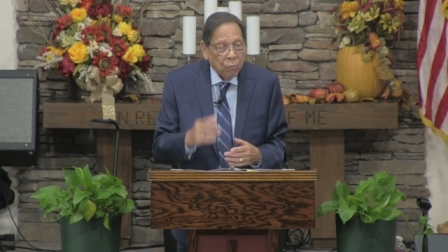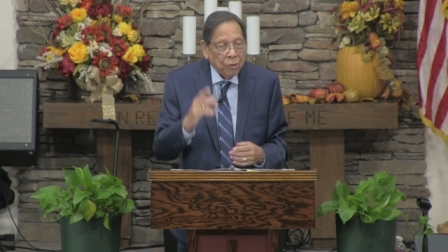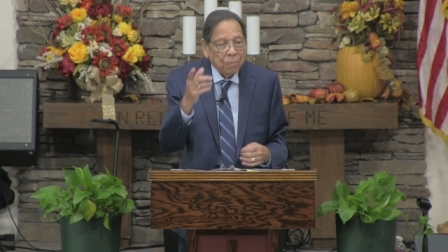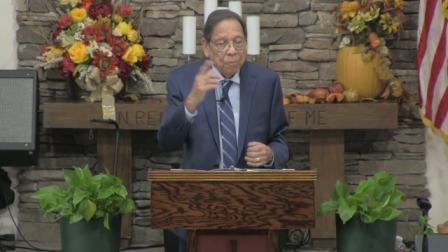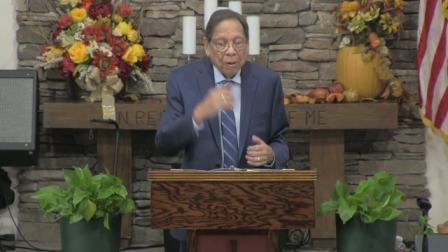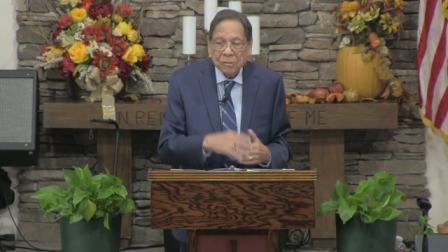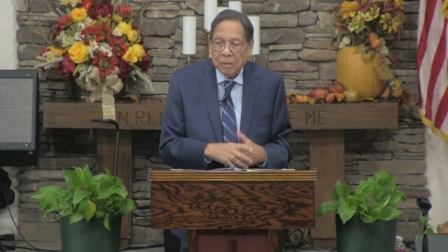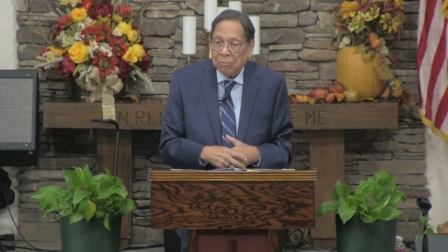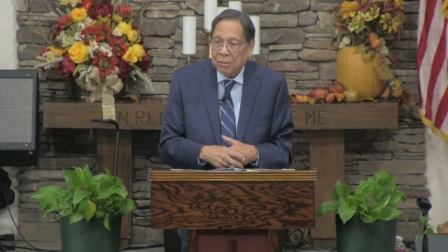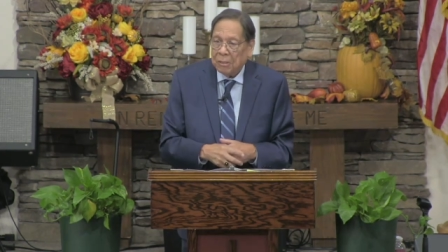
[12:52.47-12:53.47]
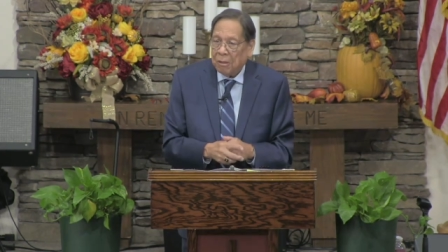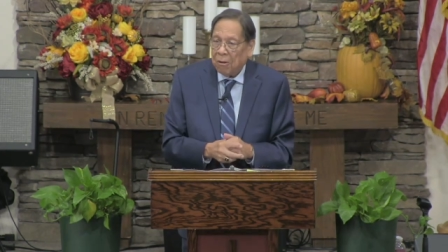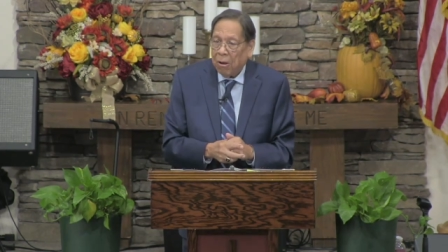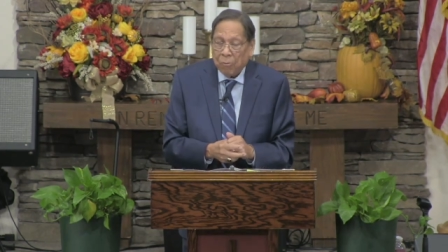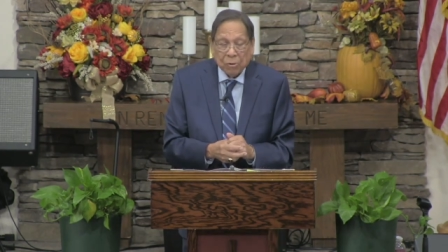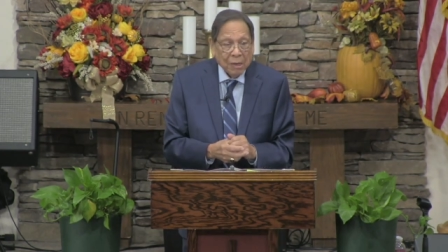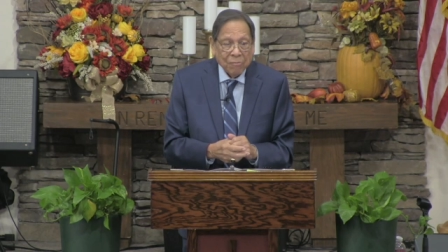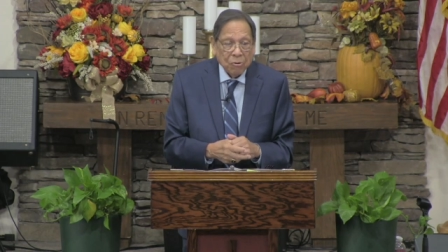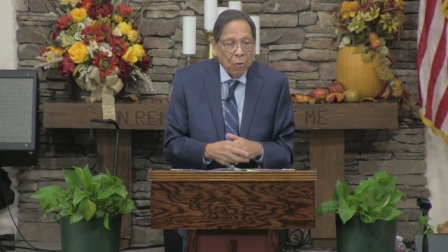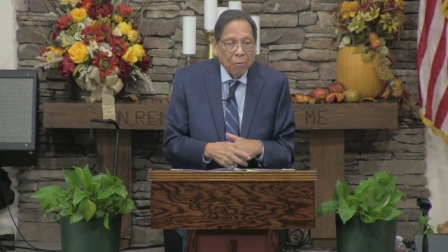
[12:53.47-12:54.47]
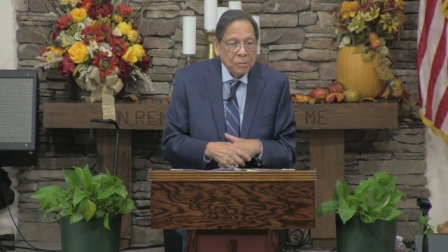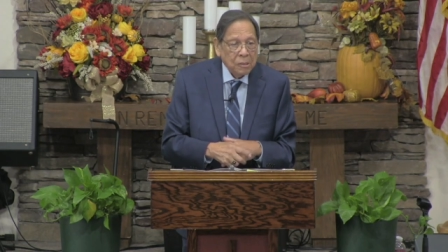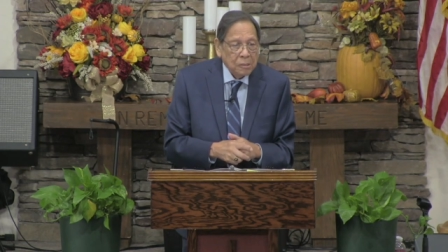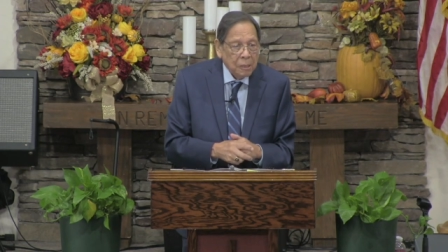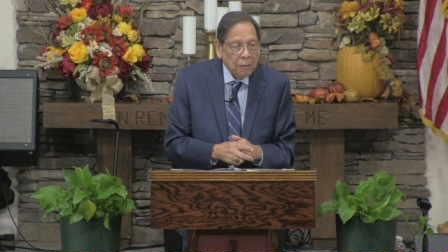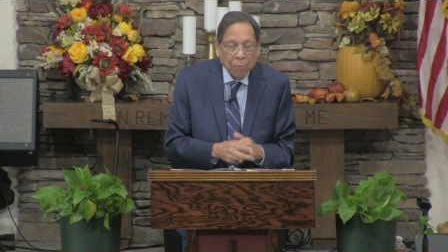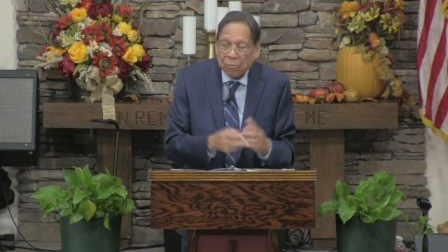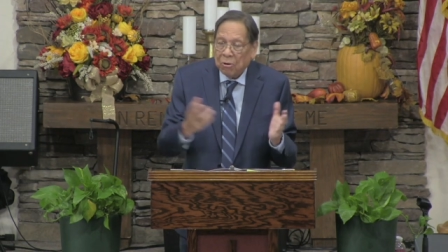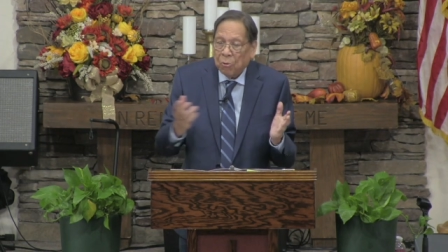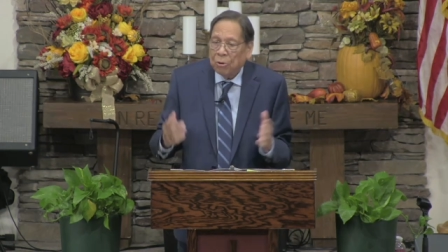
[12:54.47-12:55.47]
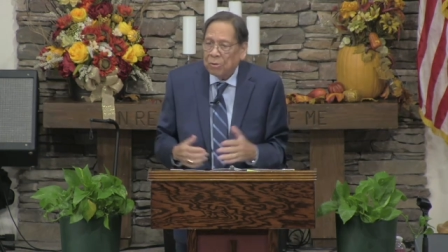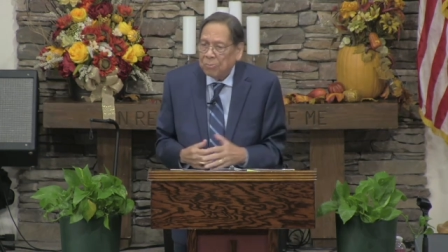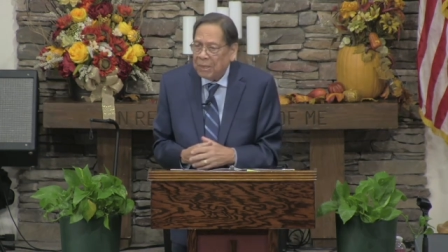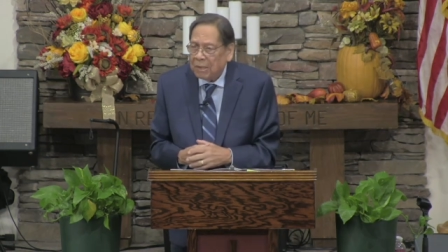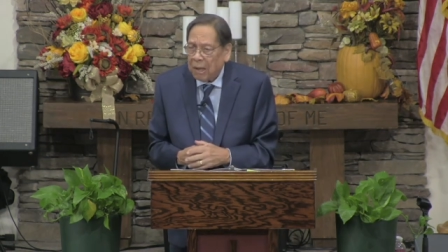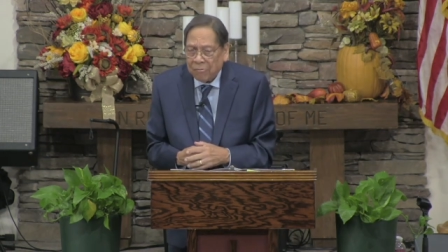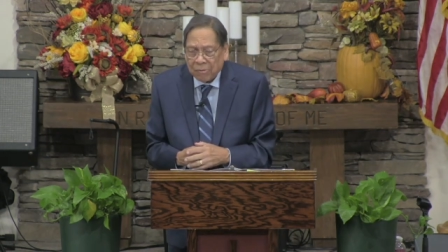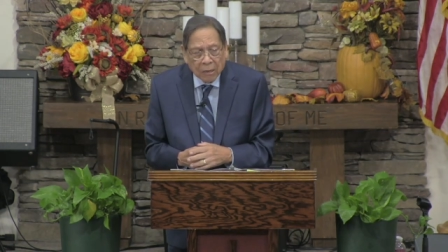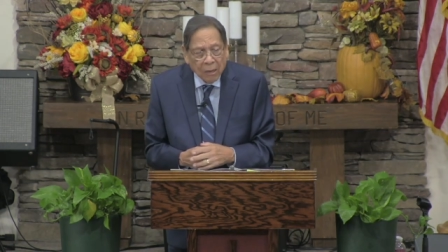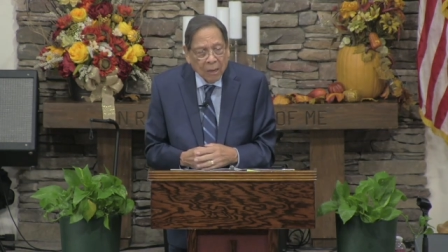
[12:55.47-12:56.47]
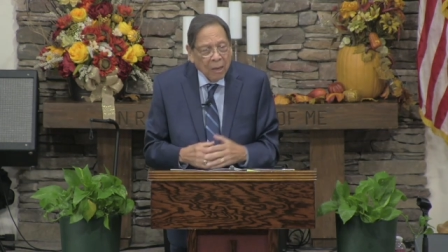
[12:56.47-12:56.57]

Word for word: What did Paul say? Without the law, I would never know I was a sinner. I wouldn't know what it would be to covet.